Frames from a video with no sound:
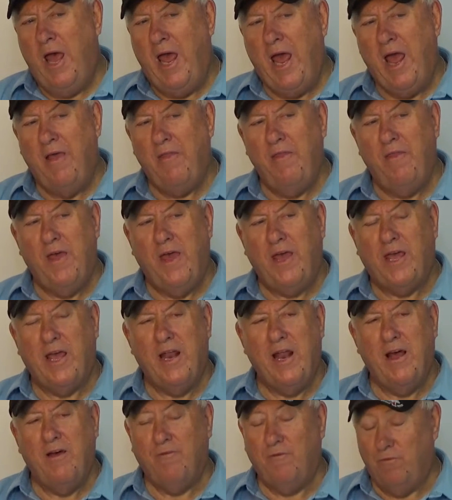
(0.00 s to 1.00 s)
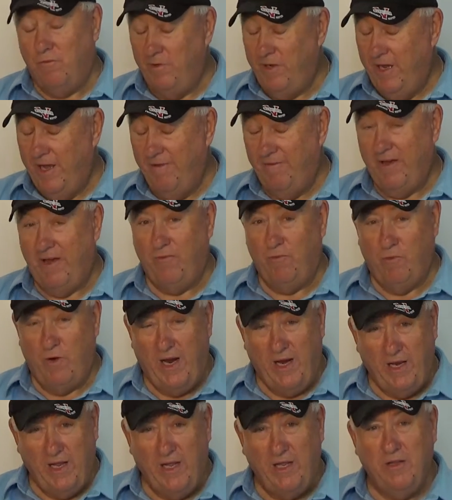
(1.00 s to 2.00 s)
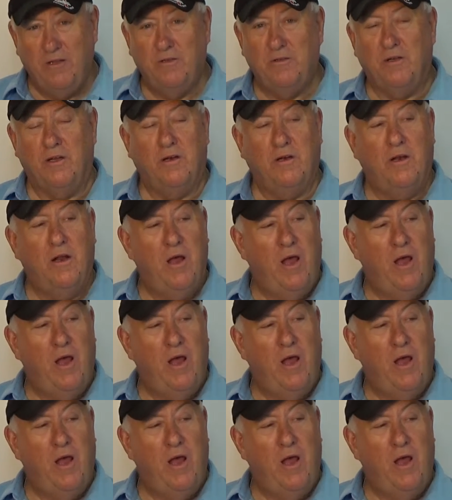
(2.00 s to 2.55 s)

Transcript: and they can have, we have had weddings and,